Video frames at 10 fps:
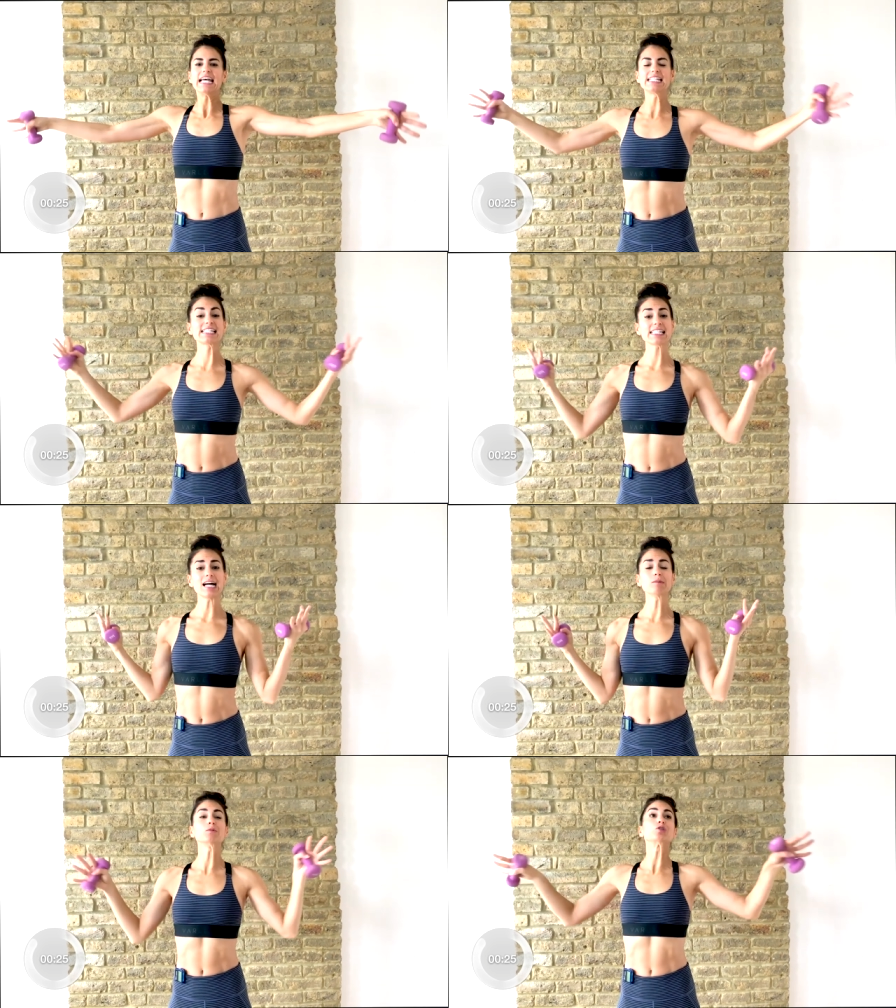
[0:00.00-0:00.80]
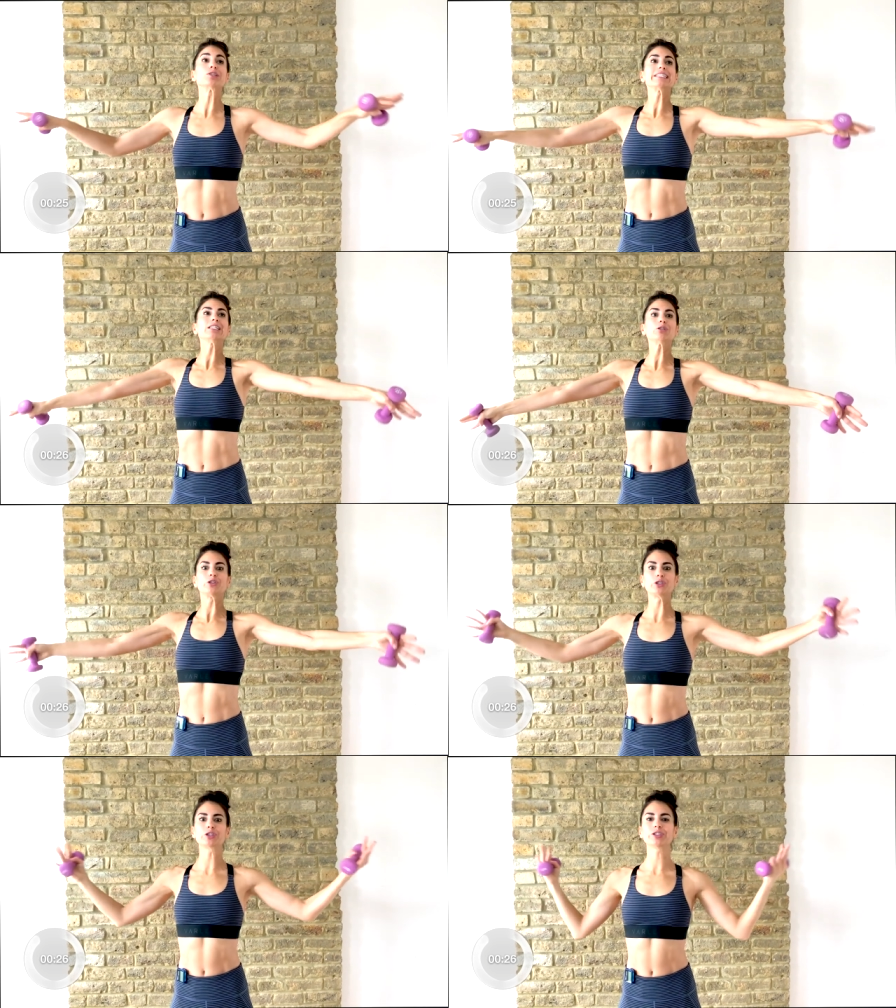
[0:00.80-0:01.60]
And stop drinking those
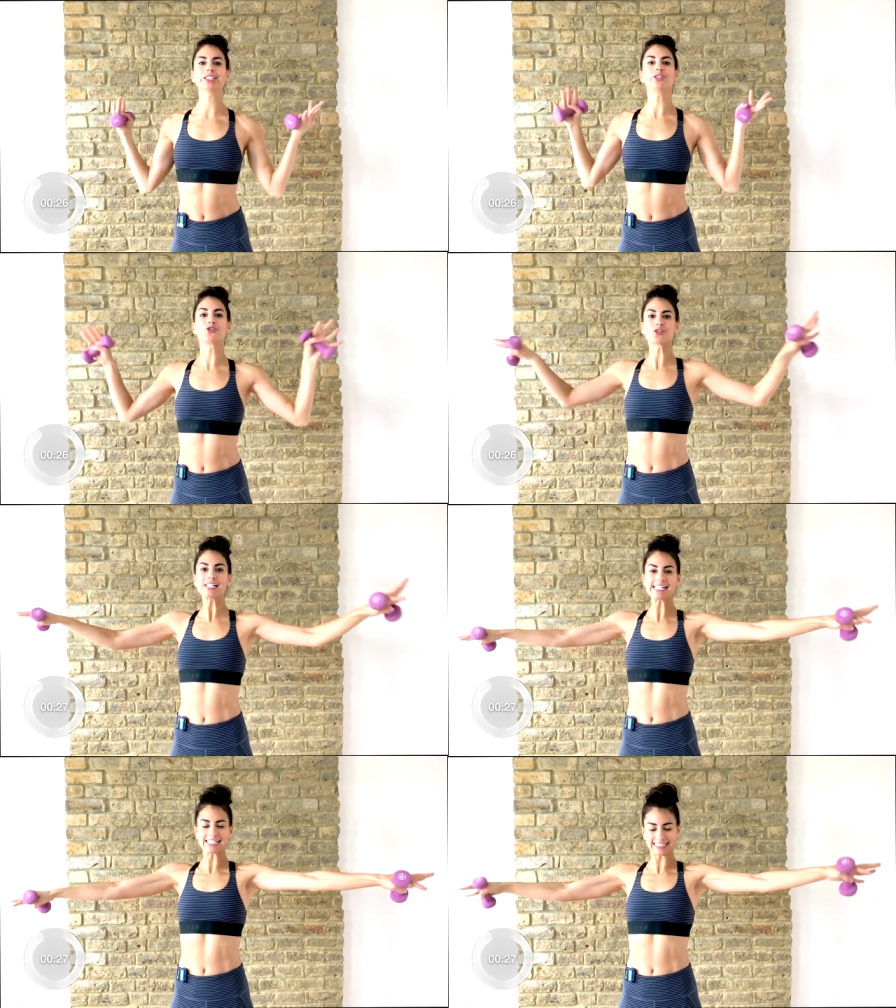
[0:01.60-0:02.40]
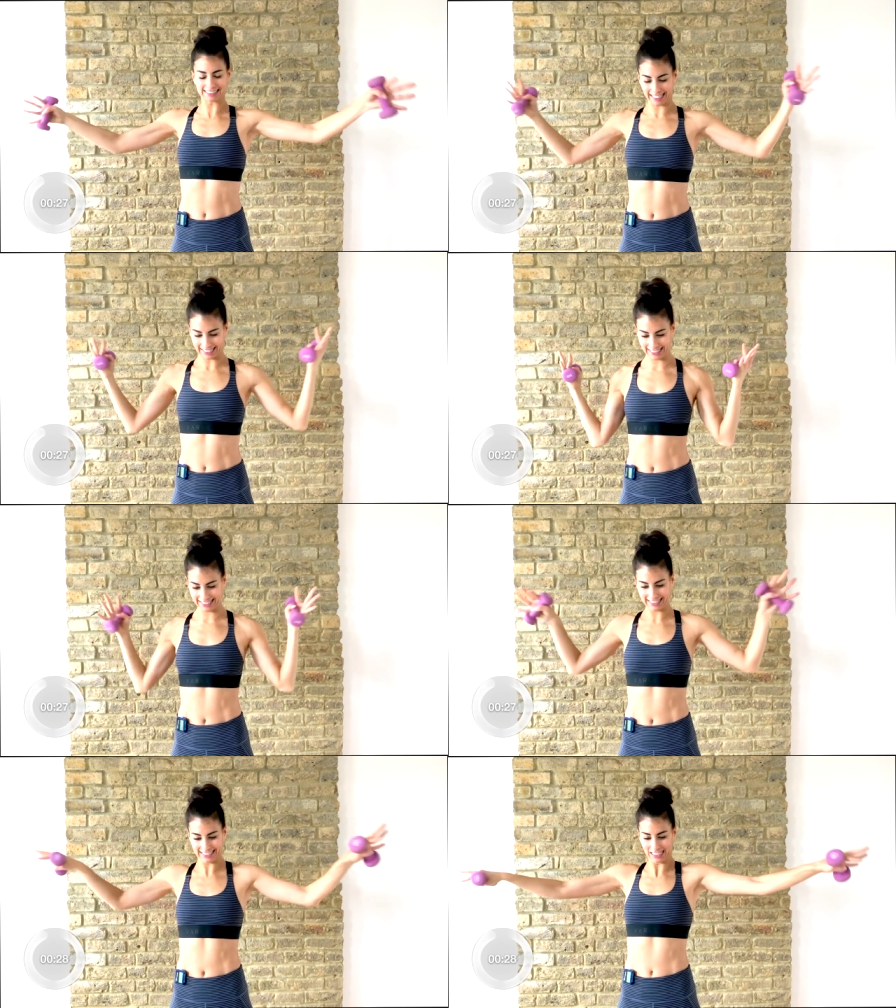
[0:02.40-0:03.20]
sugary drinks.
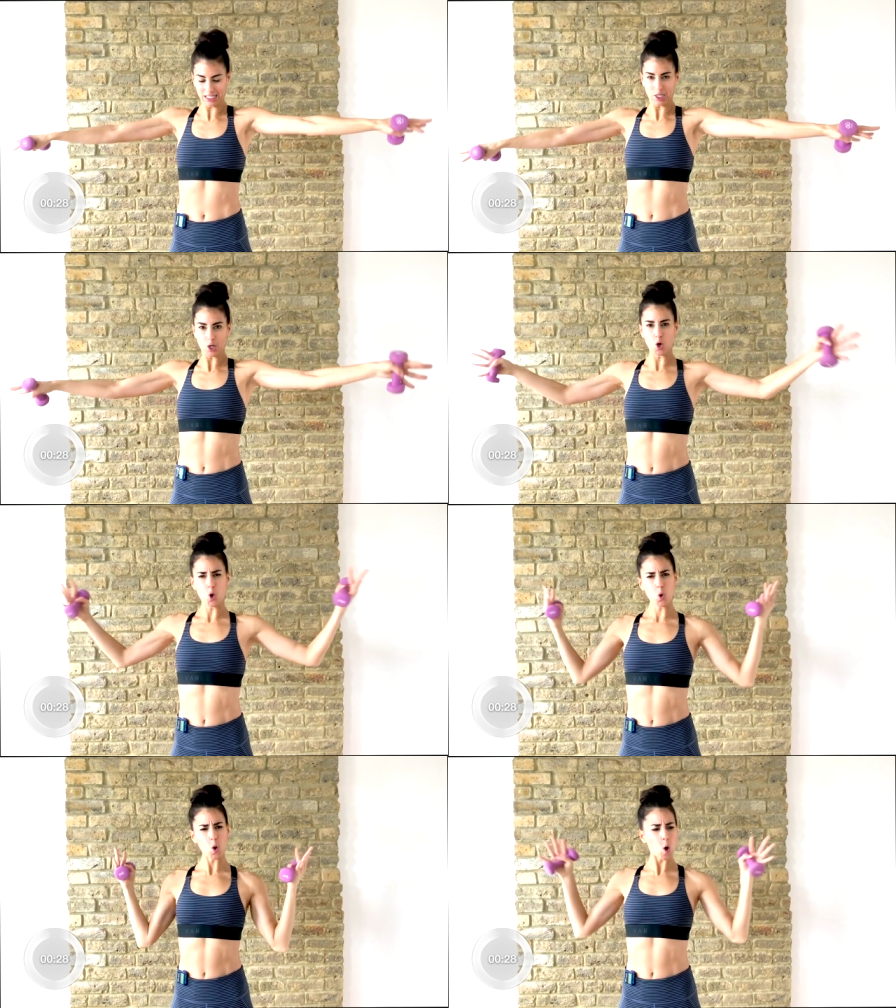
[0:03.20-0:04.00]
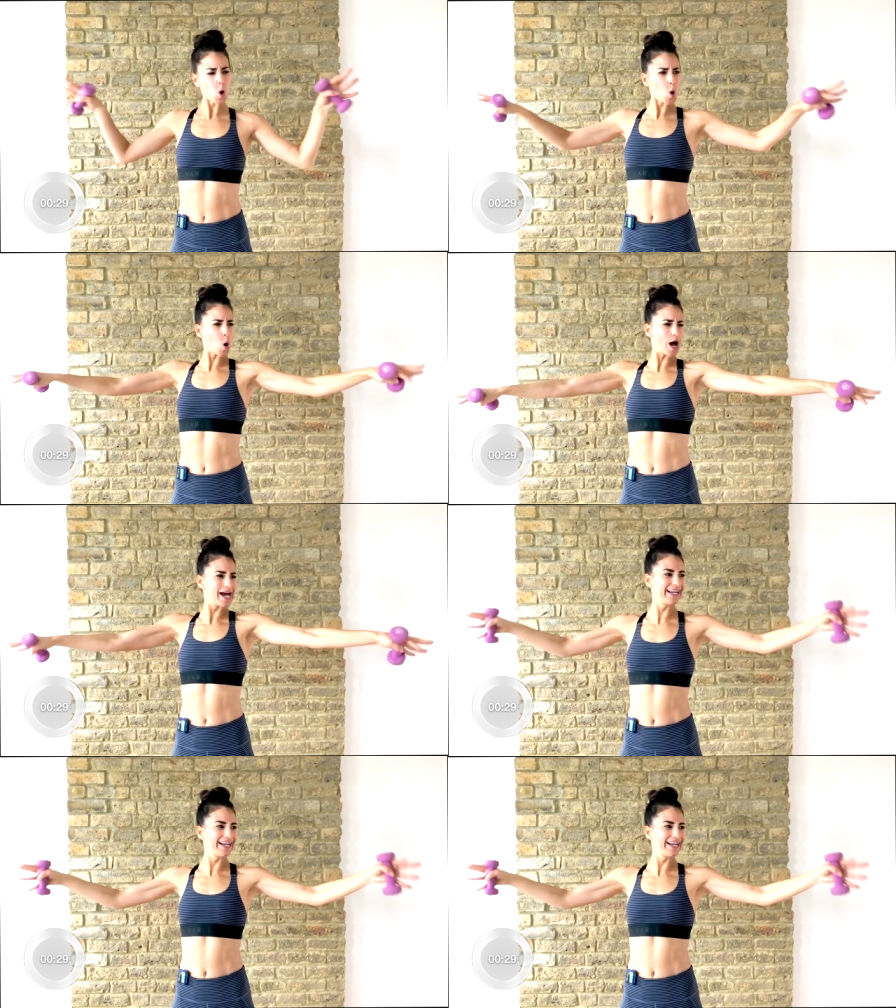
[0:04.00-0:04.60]
Woo!